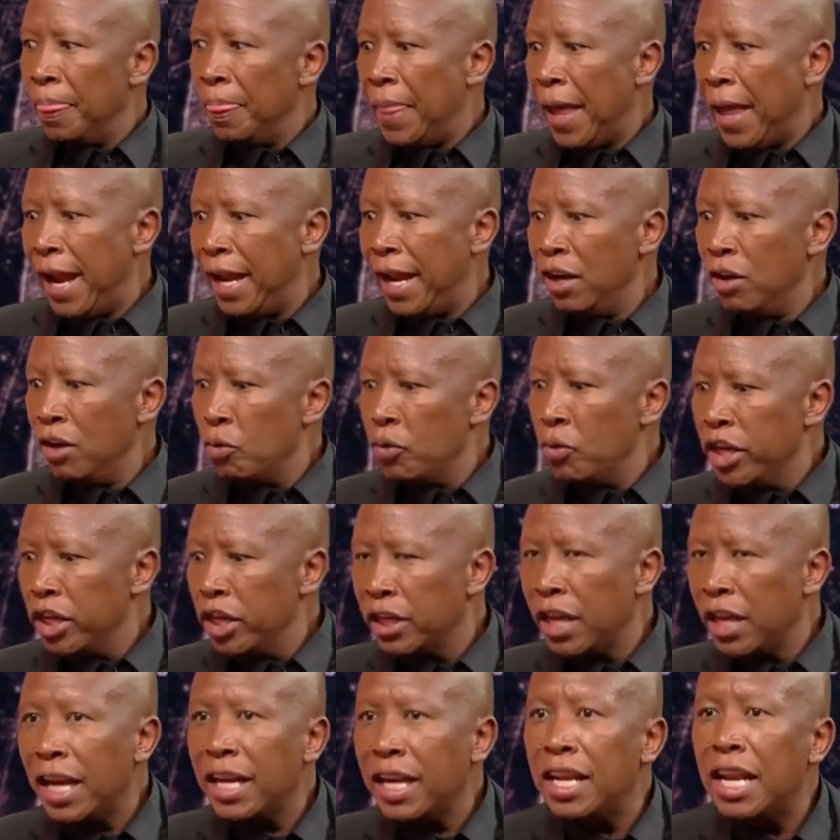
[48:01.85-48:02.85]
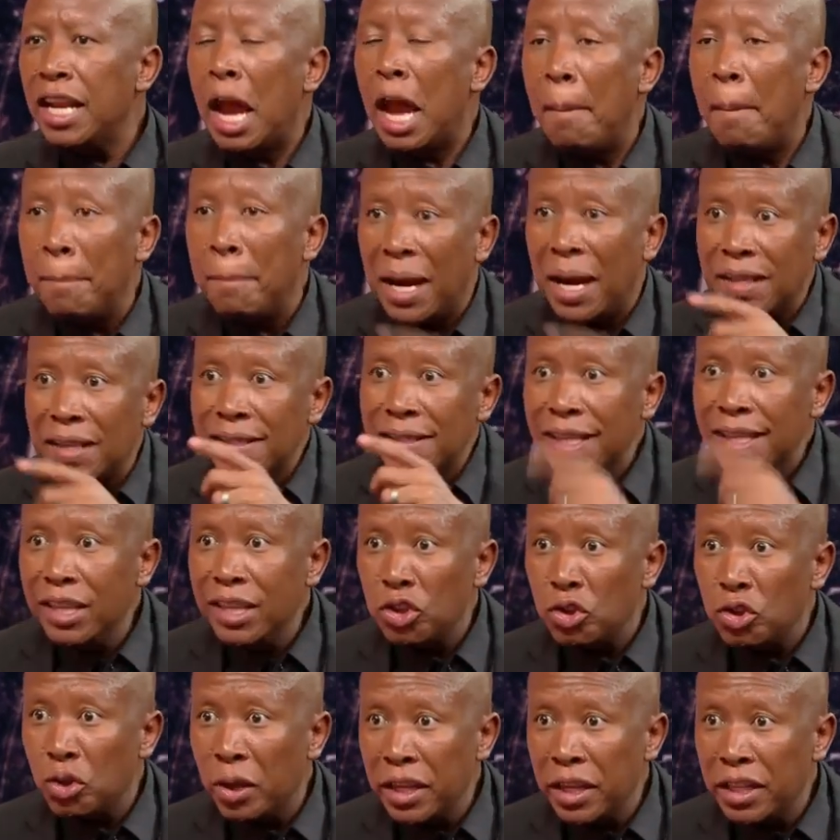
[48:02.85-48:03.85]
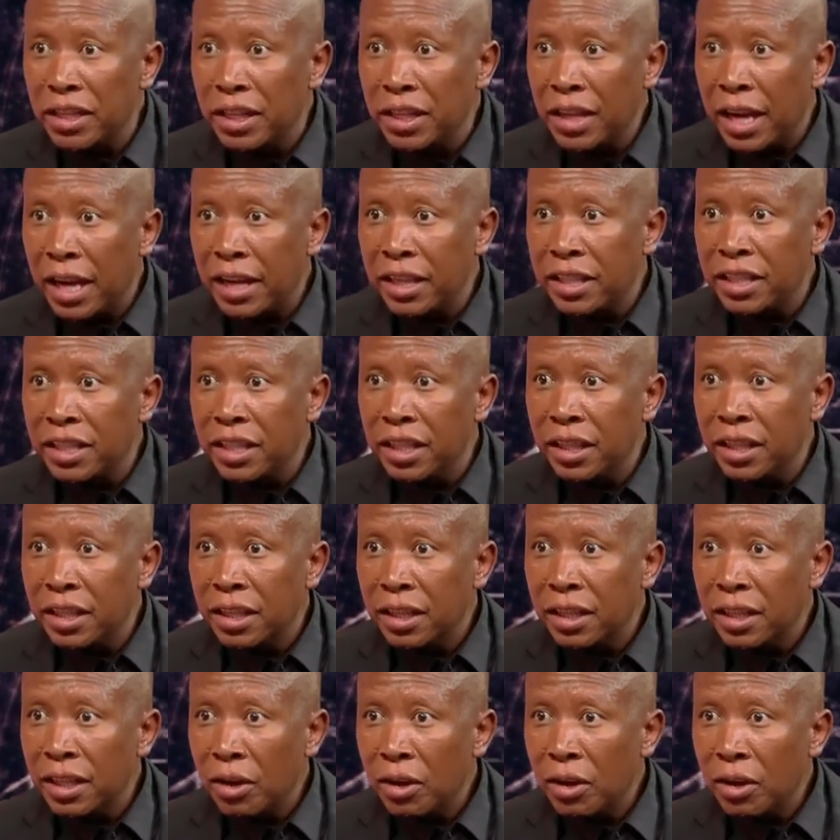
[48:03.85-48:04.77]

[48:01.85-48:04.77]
Then we get numbers in 2019,